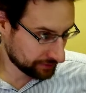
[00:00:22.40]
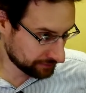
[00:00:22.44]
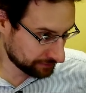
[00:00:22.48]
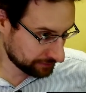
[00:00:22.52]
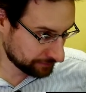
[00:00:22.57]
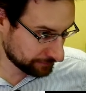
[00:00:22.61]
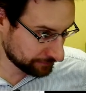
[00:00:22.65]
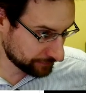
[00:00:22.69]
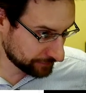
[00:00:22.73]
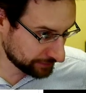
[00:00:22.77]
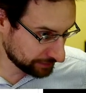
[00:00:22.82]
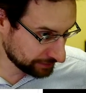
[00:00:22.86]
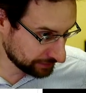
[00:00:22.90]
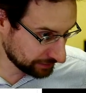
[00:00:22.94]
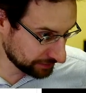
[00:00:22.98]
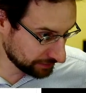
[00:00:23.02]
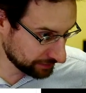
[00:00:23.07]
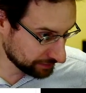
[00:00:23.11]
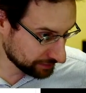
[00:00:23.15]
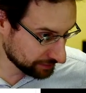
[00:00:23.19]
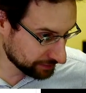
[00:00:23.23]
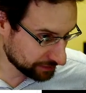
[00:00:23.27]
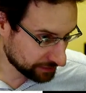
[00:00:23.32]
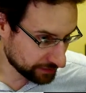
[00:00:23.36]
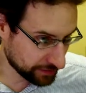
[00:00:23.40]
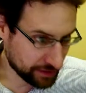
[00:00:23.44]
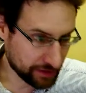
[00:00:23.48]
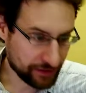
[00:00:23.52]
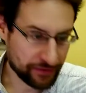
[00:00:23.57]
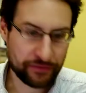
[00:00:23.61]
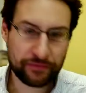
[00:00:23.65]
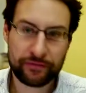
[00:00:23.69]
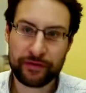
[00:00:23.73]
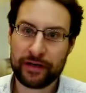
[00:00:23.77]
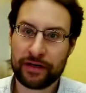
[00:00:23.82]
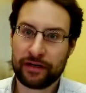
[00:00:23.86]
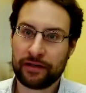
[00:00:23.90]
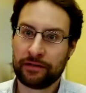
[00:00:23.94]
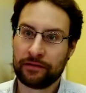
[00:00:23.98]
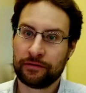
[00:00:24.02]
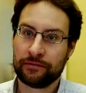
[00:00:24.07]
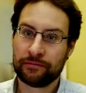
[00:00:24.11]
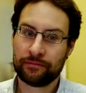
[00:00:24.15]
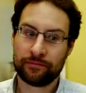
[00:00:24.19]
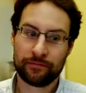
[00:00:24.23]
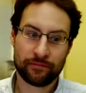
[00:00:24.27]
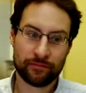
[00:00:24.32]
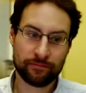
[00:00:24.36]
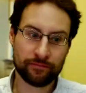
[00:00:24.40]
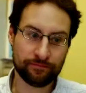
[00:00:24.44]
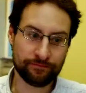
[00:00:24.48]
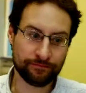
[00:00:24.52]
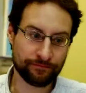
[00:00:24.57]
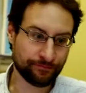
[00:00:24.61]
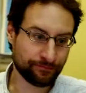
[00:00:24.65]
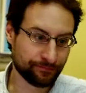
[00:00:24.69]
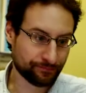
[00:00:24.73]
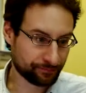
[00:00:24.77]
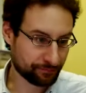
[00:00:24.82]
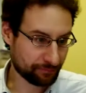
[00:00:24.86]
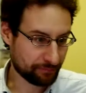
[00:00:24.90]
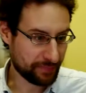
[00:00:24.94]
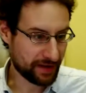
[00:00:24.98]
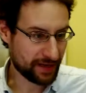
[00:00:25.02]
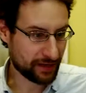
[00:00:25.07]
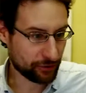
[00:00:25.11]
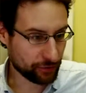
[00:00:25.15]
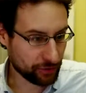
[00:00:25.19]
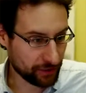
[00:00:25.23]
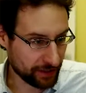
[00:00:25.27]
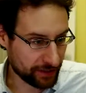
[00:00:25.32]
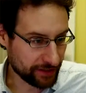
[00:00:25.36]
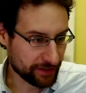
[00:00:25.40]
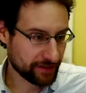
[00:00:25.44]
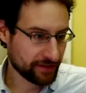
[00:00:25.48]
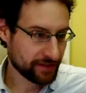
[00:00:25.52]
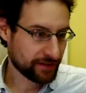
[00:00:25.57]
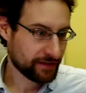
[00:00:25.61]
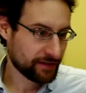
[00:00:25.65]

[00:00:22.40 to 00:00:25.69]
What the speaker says: finally, I guess we are back online.